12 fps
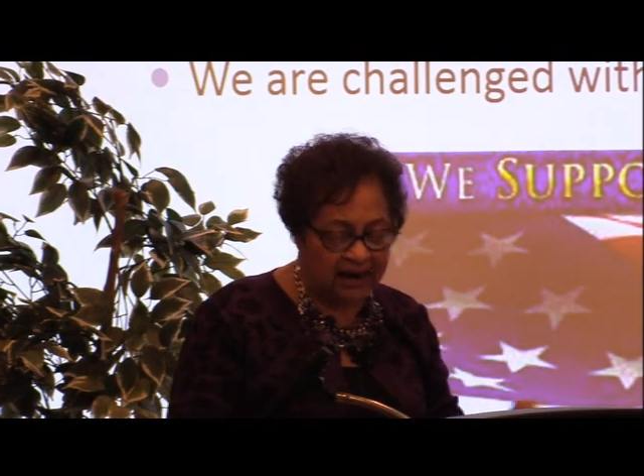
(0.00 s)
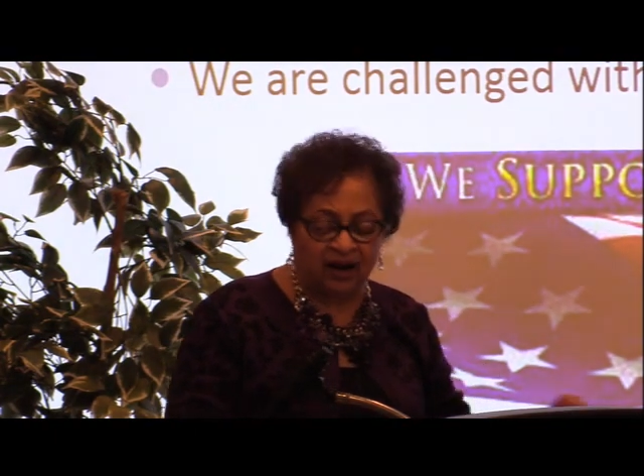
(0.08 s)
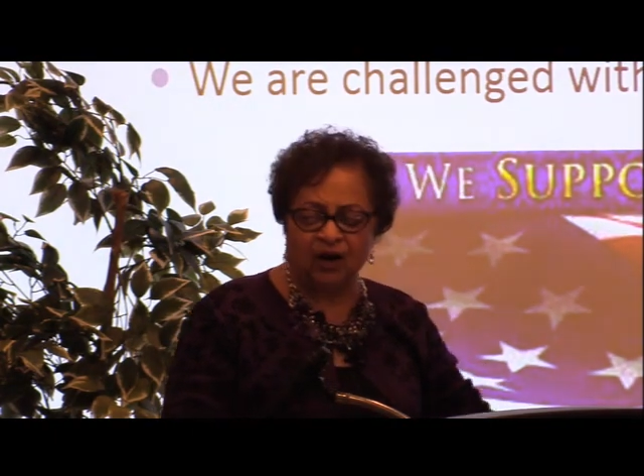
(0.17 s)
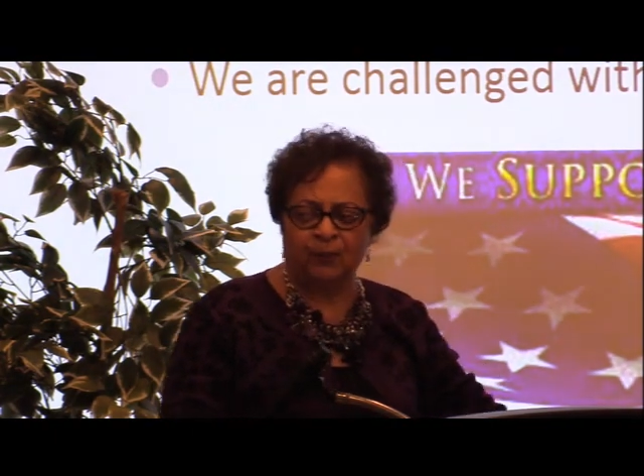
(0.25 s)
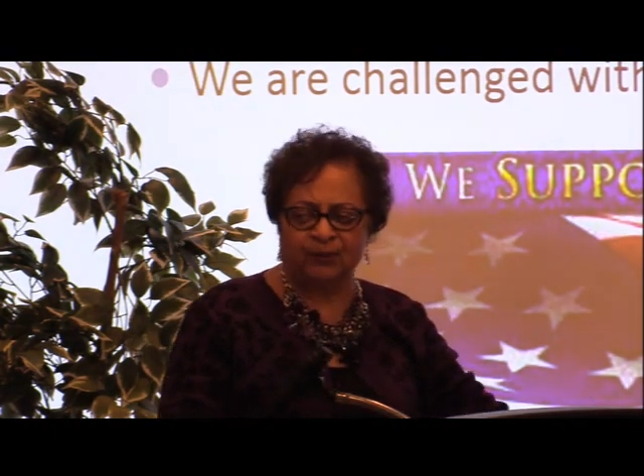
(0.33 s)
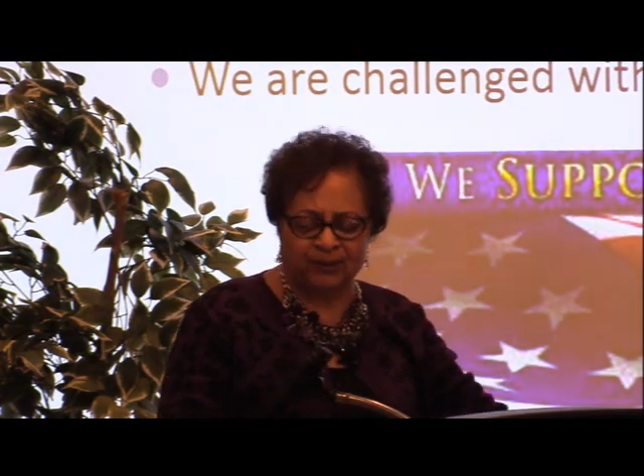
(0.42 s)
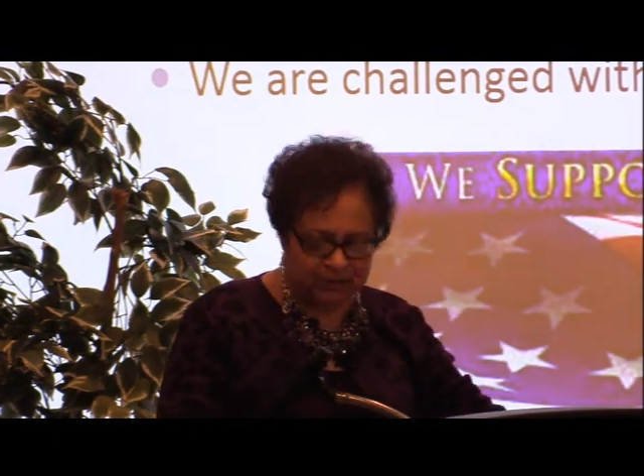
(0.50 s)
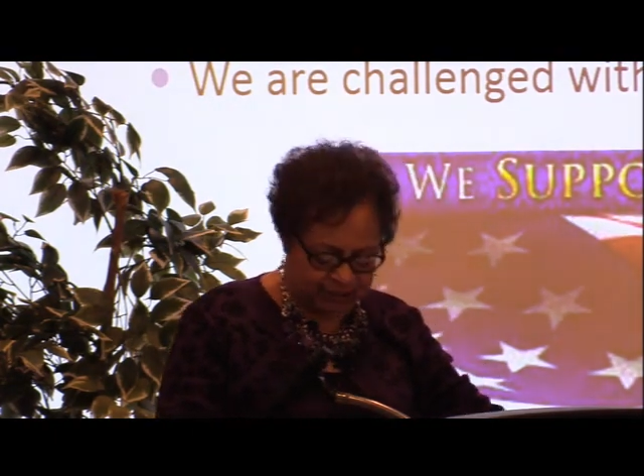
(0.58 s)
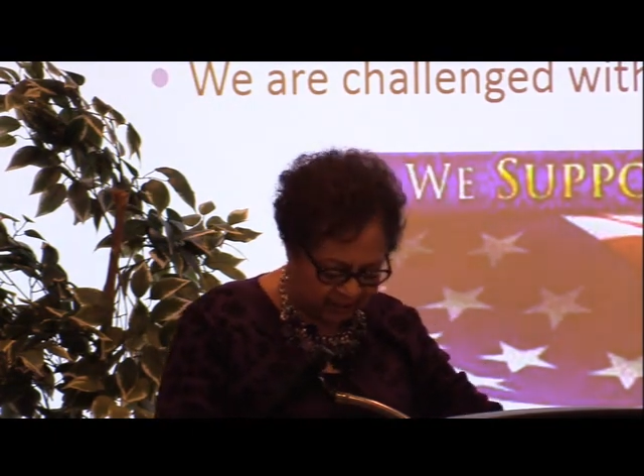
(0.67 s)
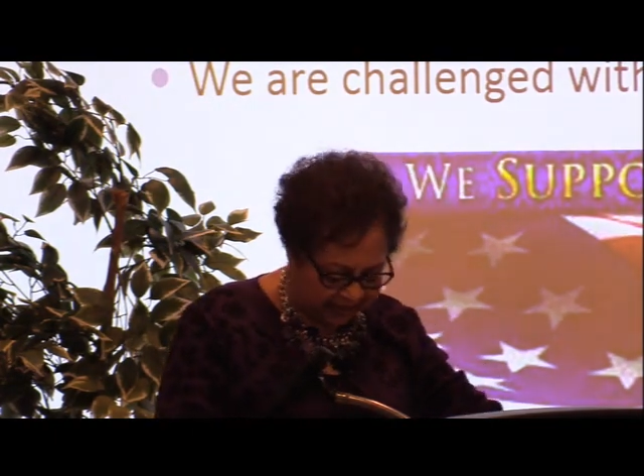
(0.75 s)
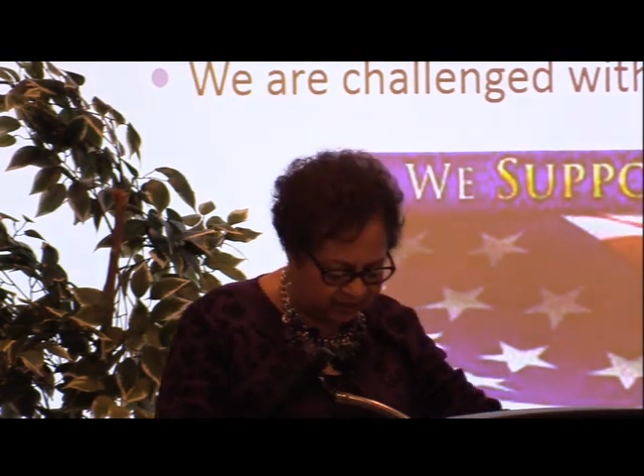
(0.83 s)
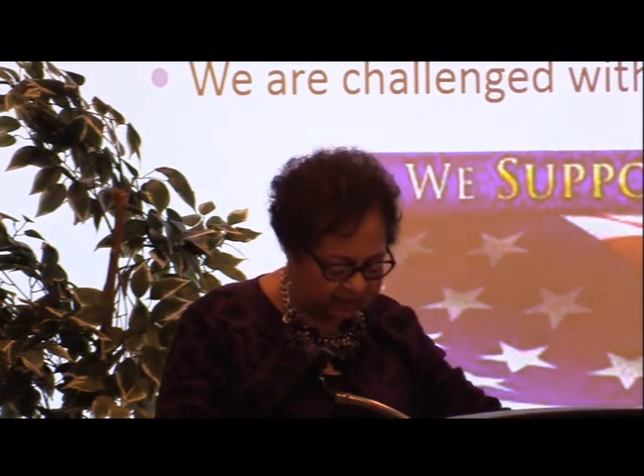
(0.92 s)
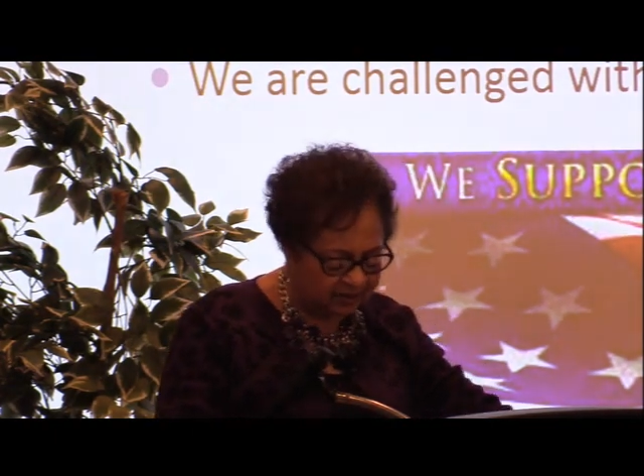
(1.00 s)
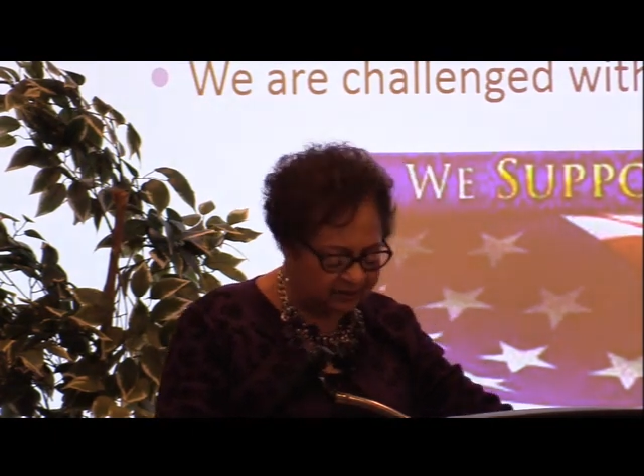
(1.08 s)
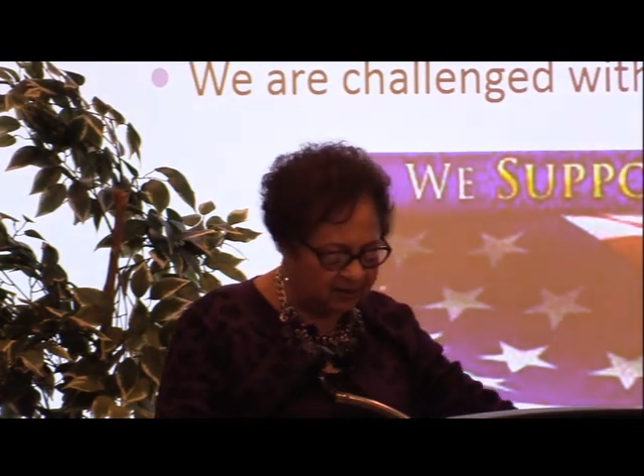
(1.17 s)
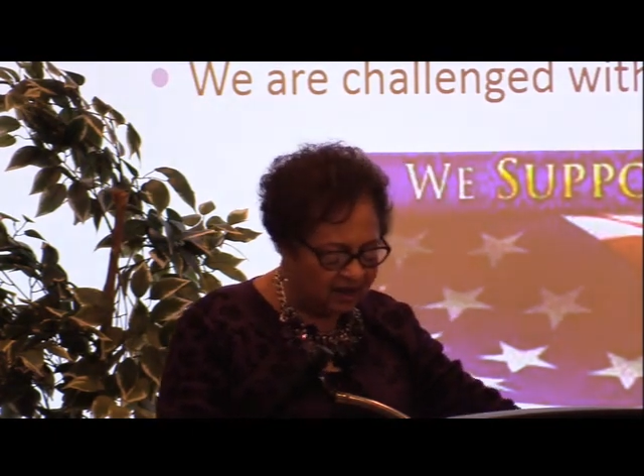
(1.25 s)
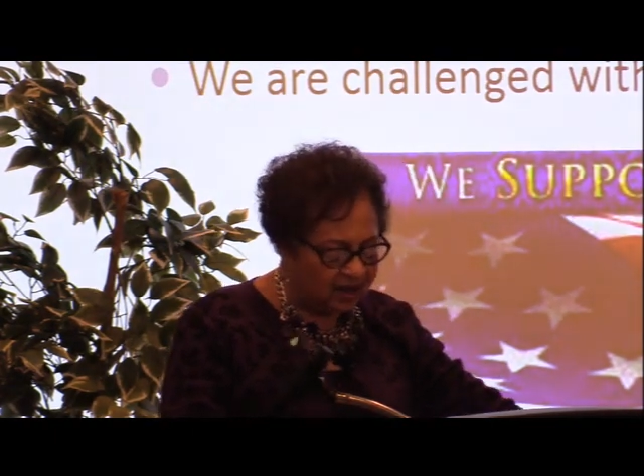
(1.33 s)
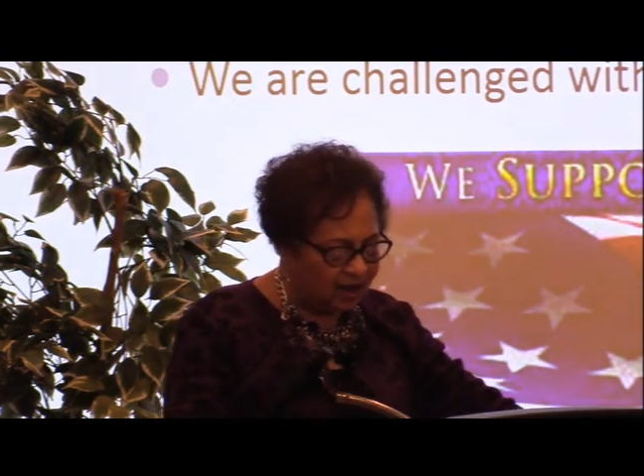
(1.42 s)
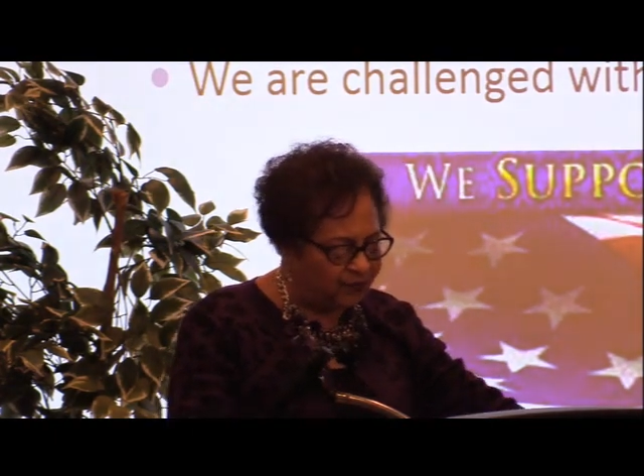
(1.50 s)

our appreciation